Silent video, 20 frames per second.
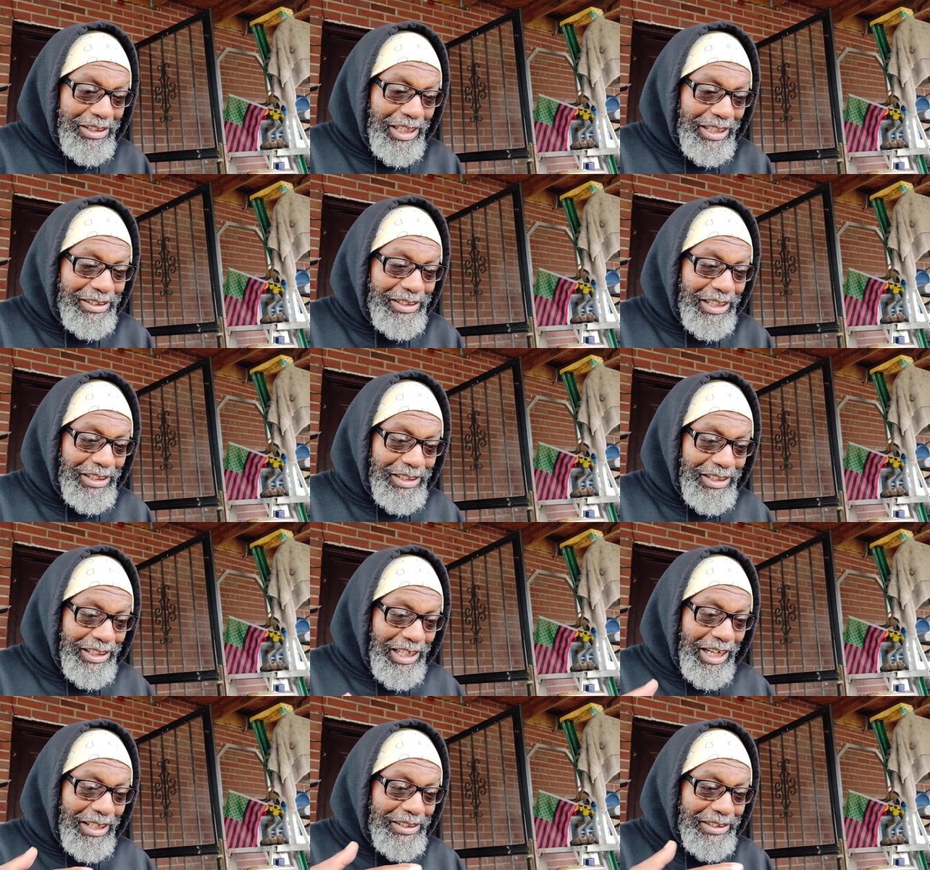that that's
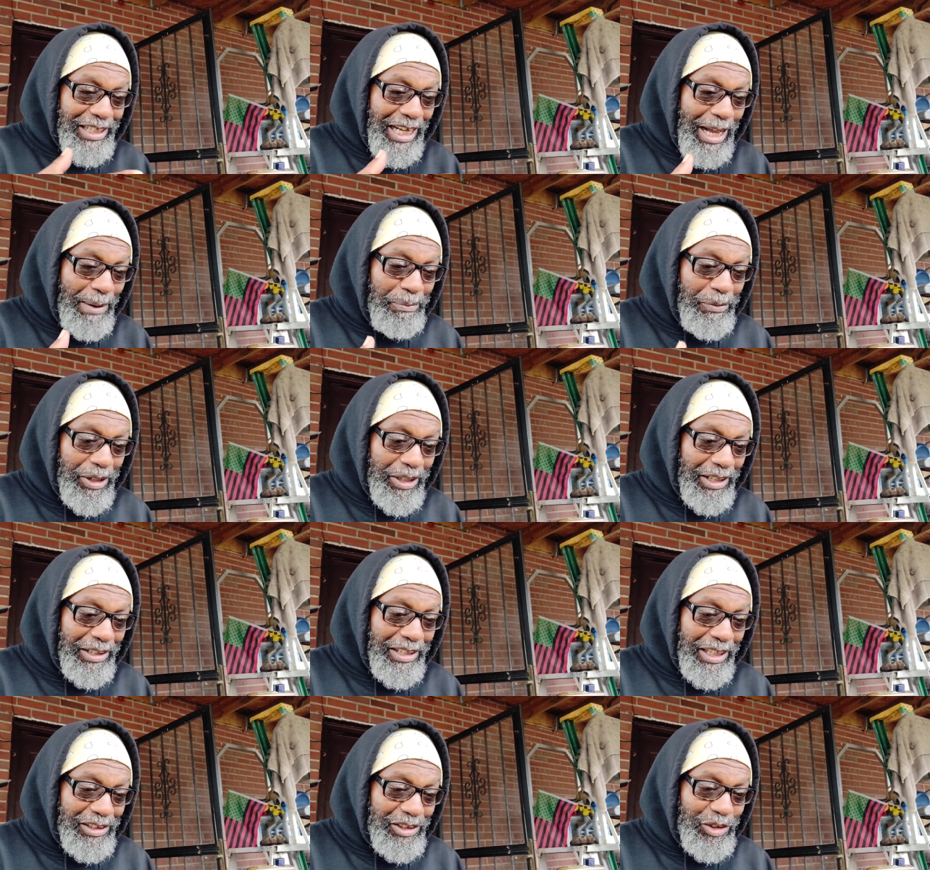adapting
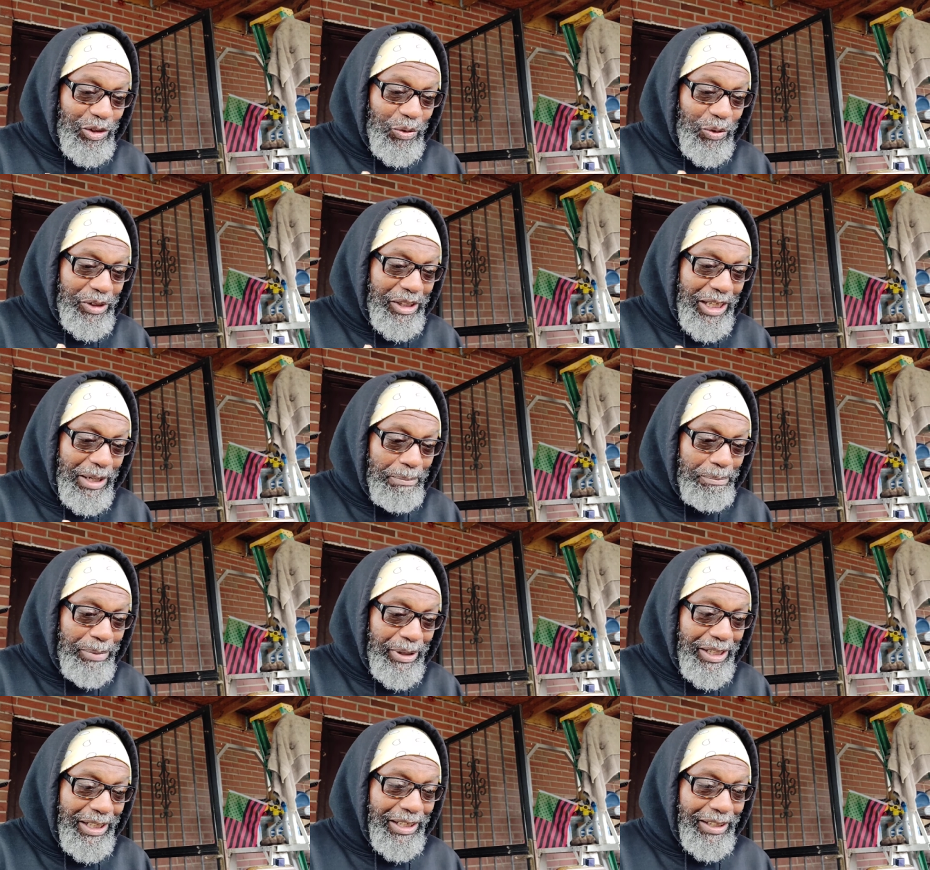it, that's doing their
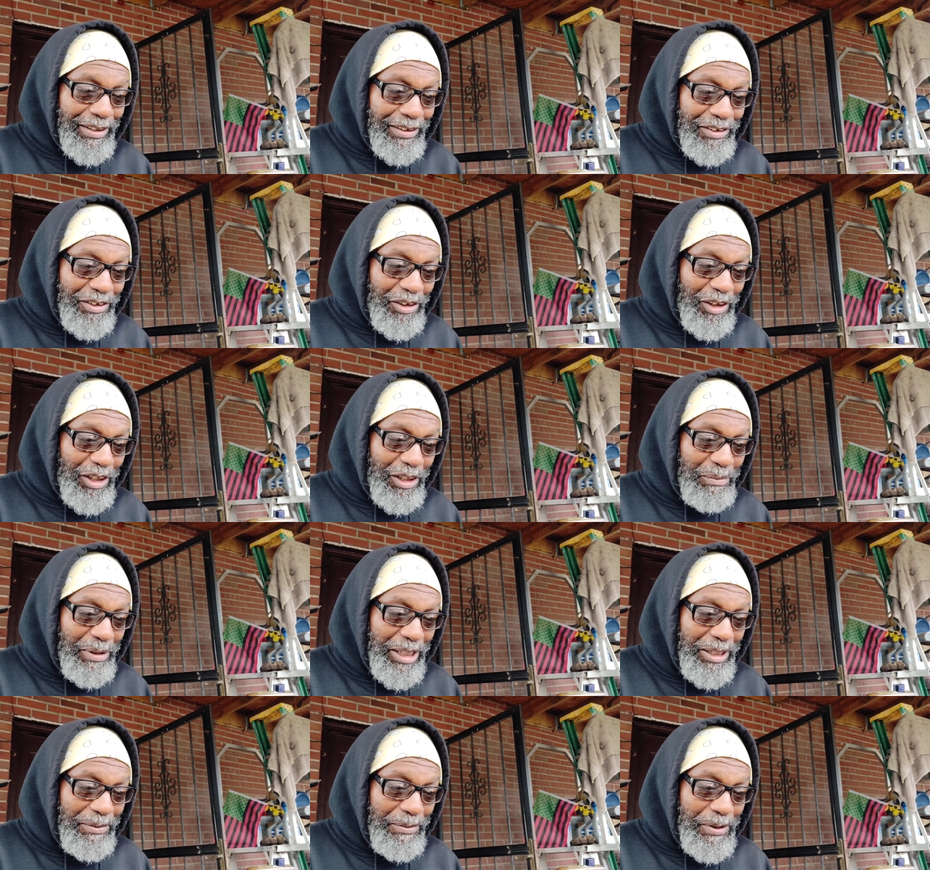bidding. You know what I
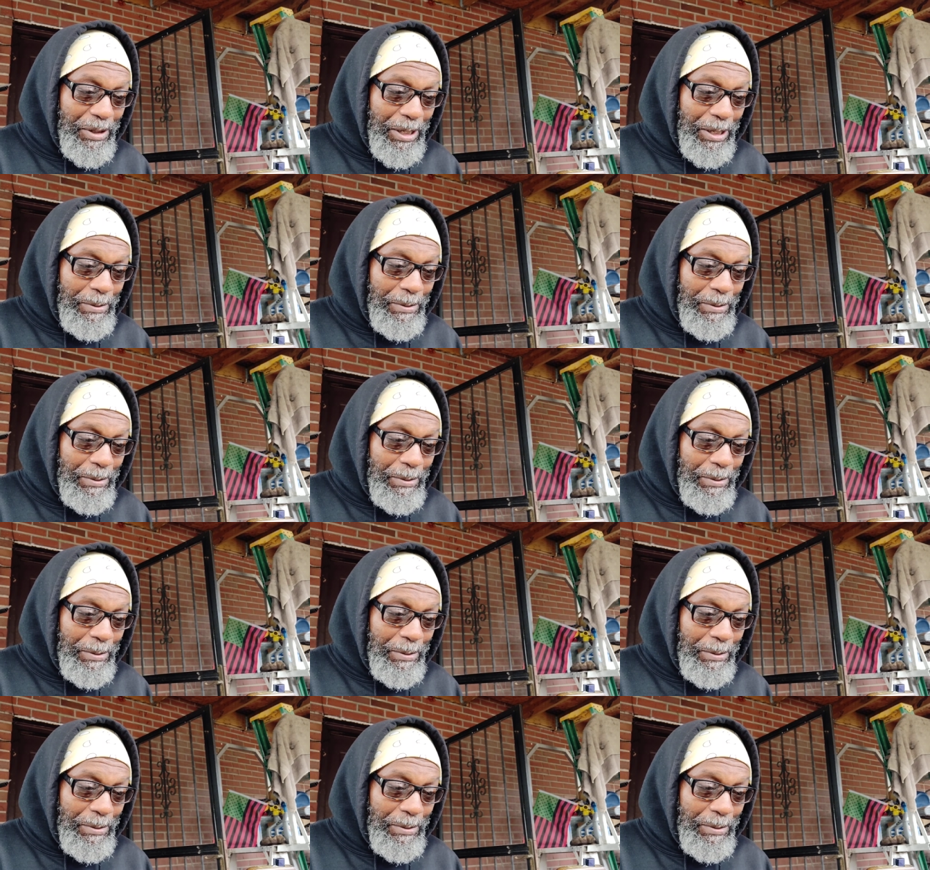mean?